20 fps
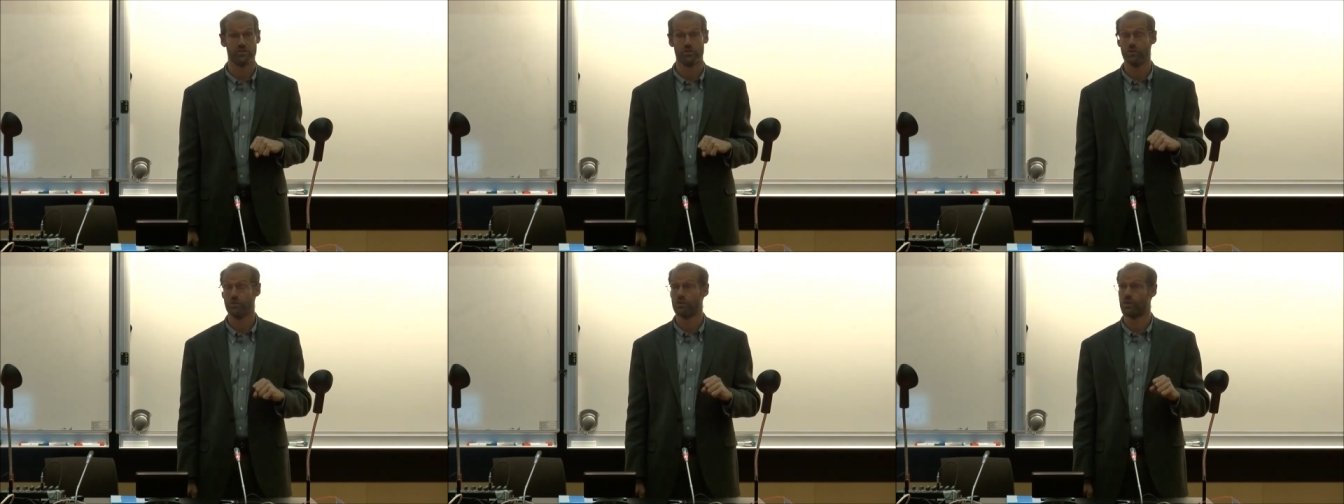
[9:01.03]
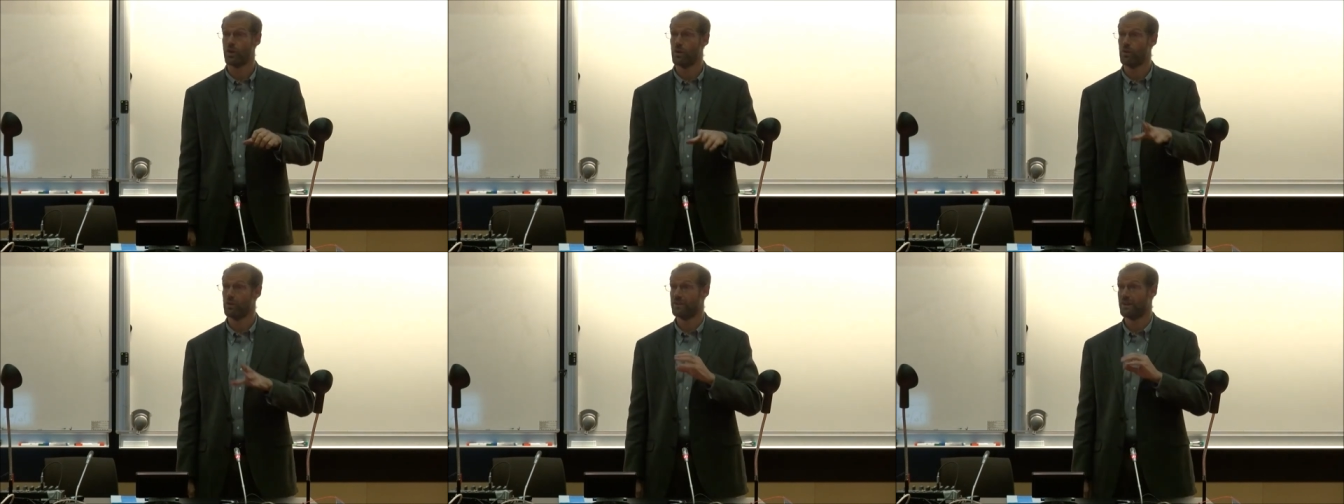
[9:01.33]
So you
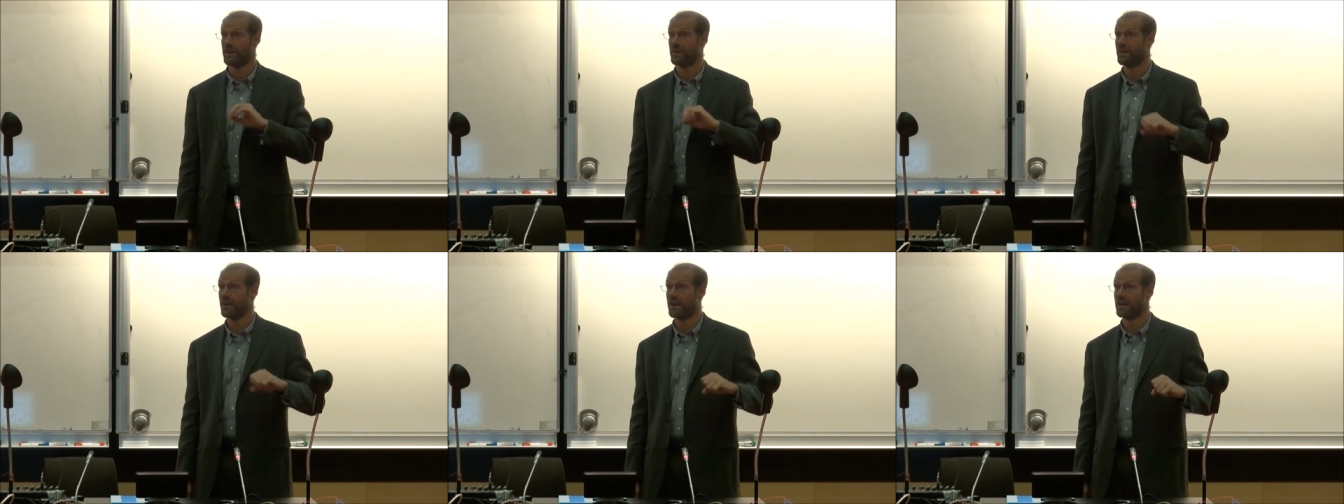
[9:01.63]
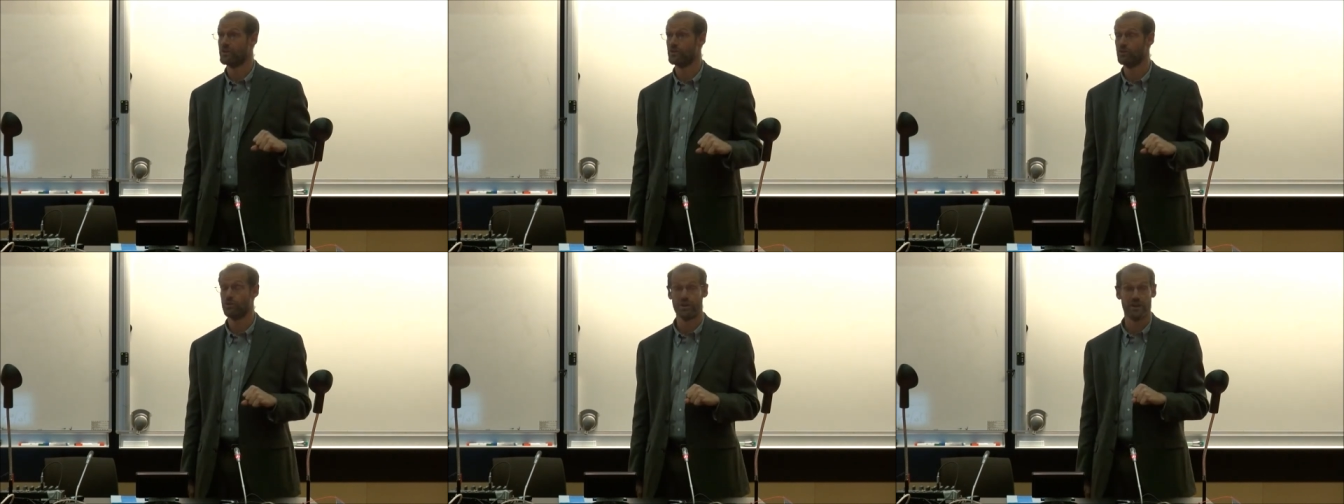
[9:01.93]
can go in there
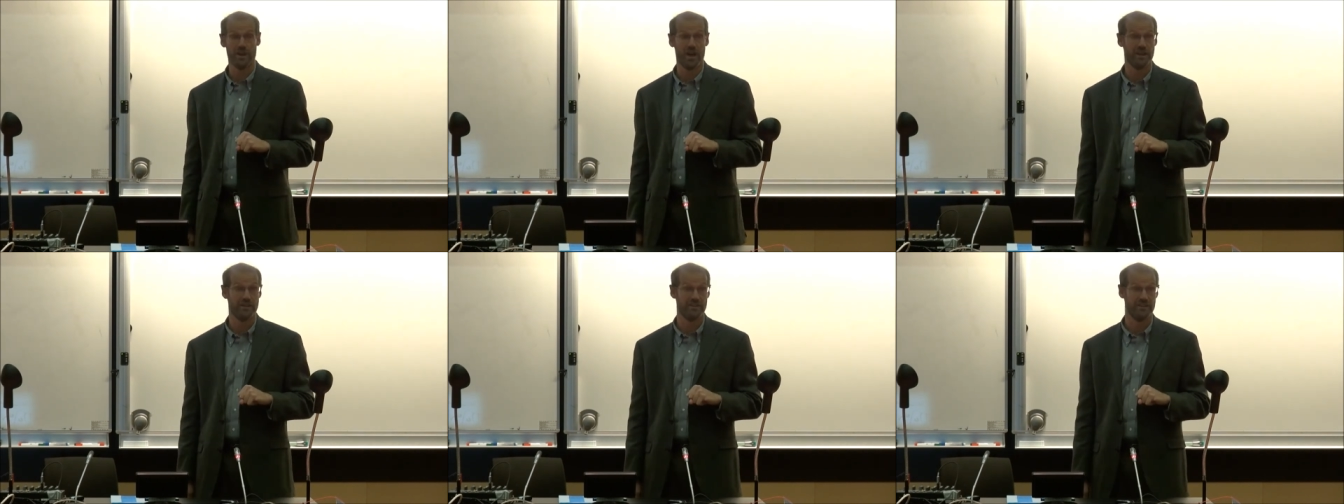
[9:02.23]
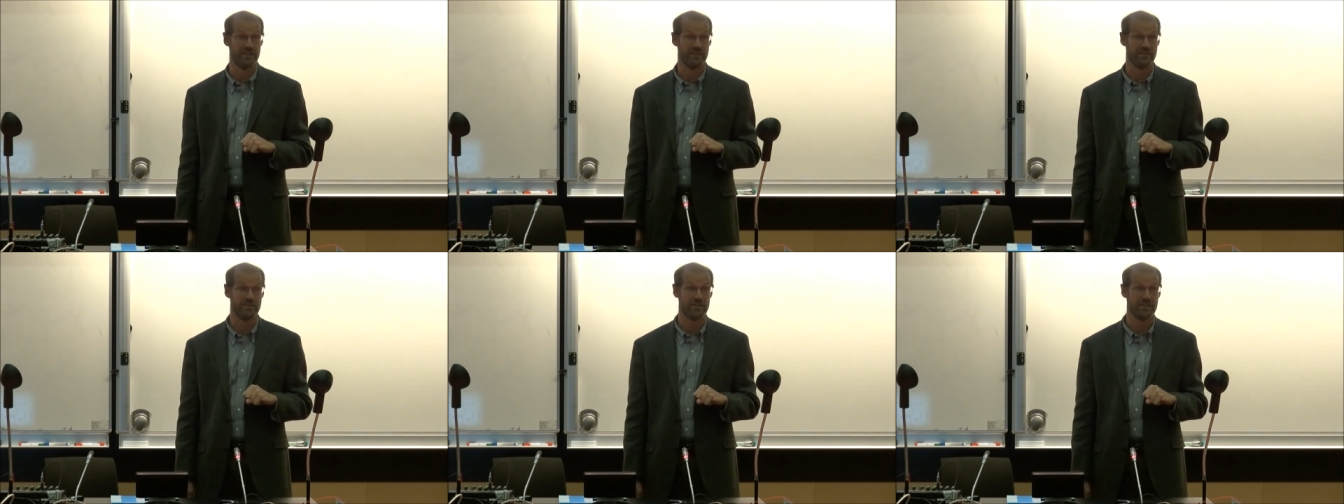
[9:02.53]
and you can
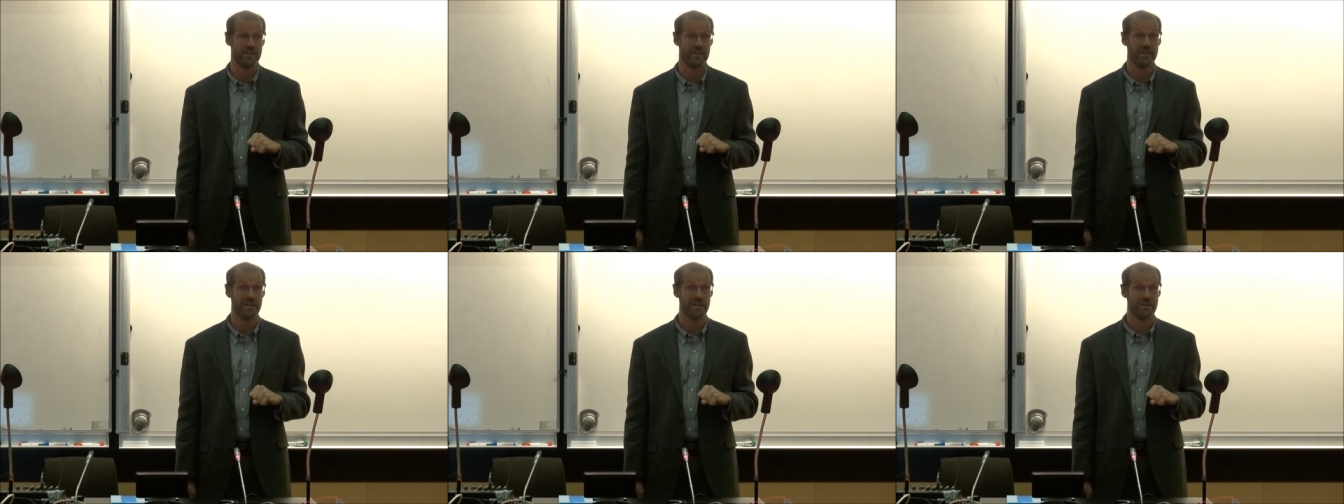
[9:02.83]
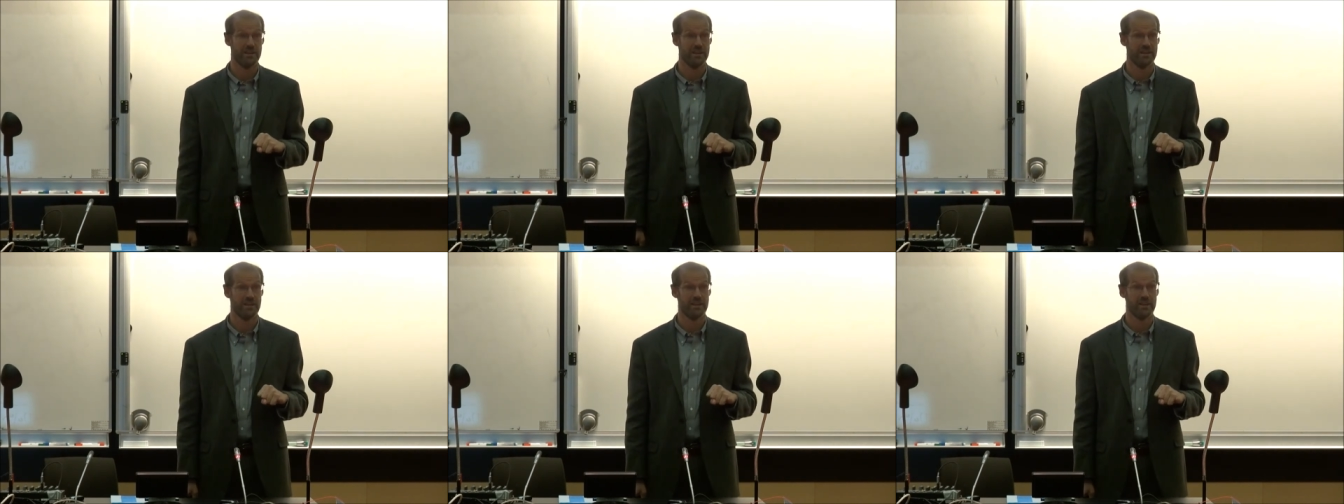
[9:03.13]
hunt and
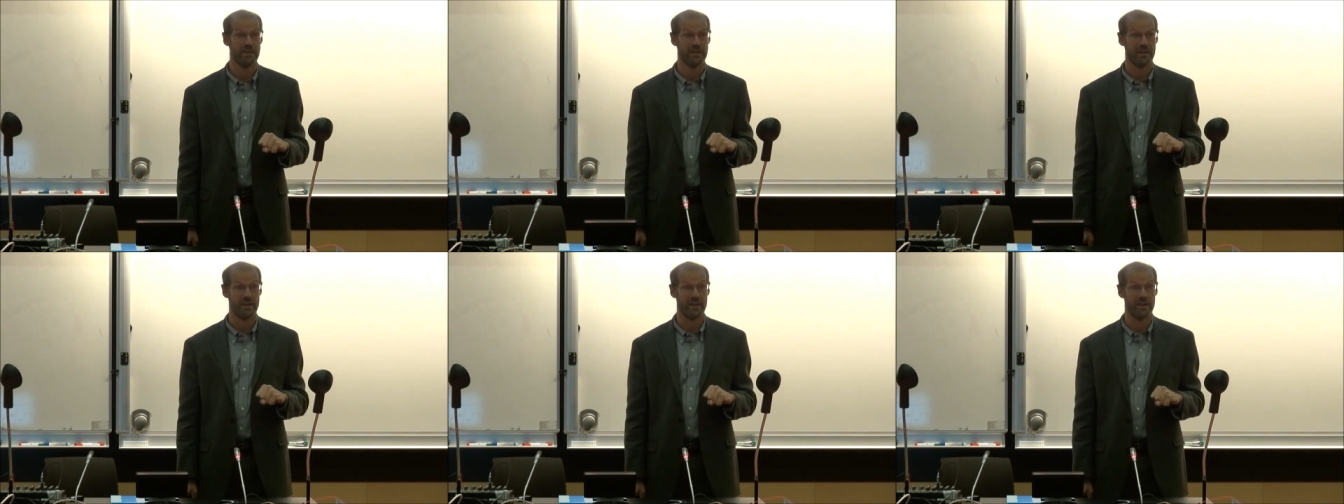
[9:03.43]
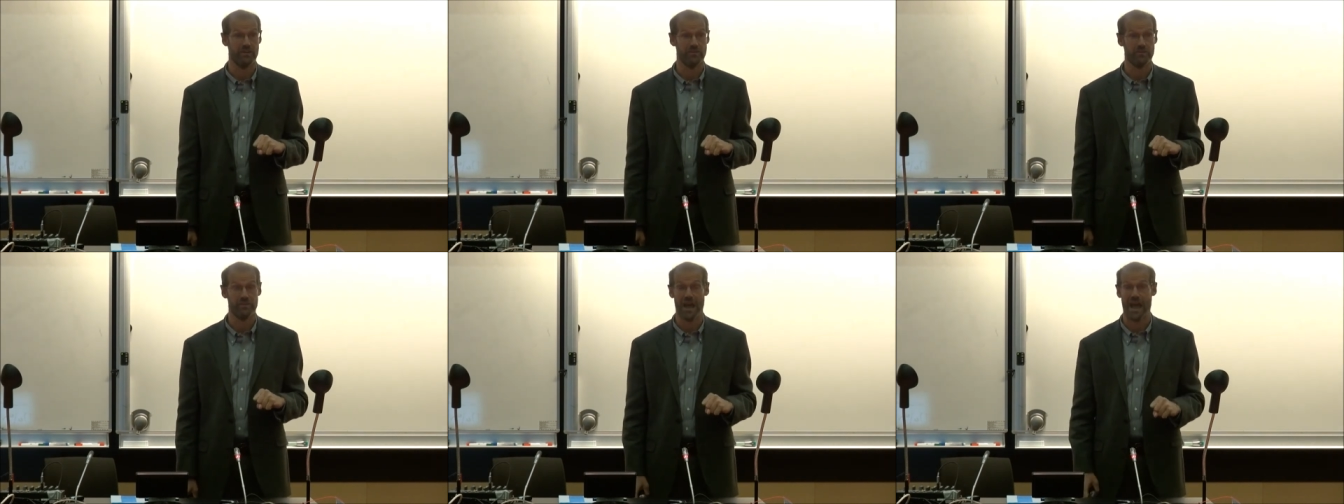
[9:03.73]
see
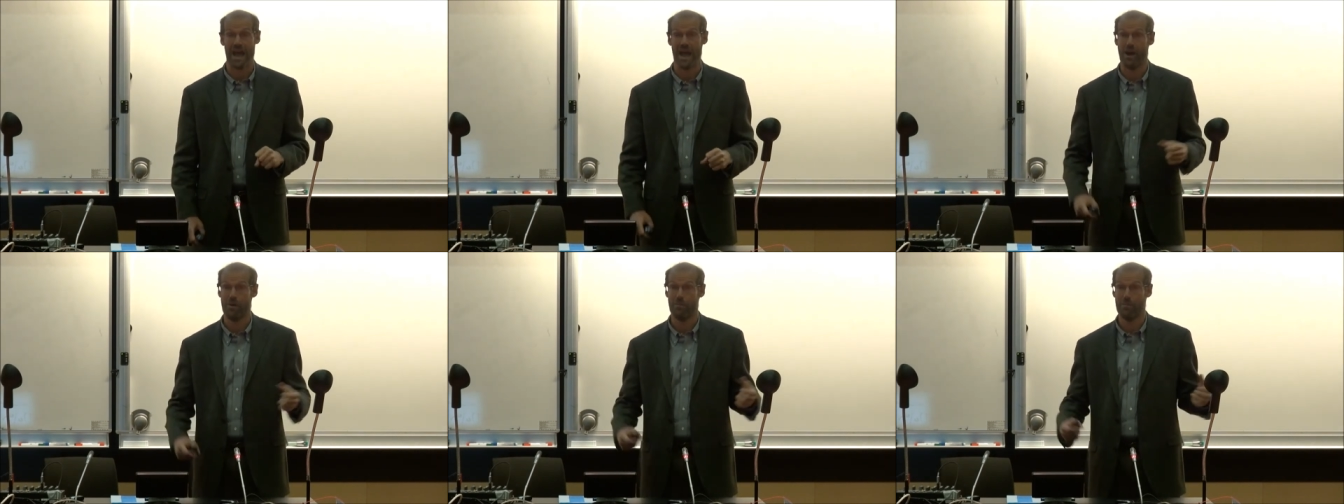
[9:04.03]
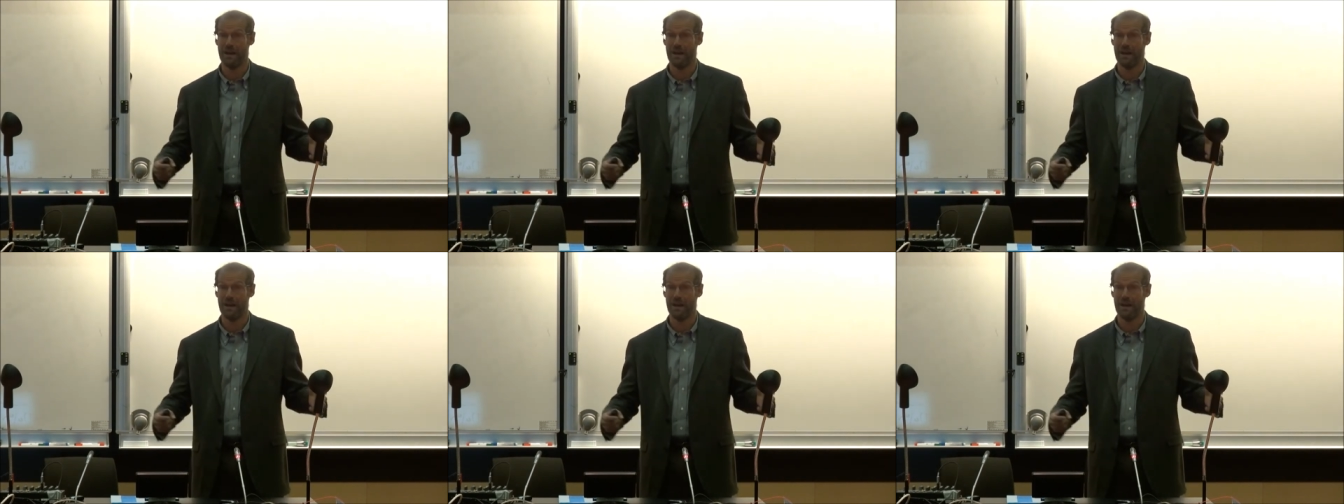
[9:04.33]
if how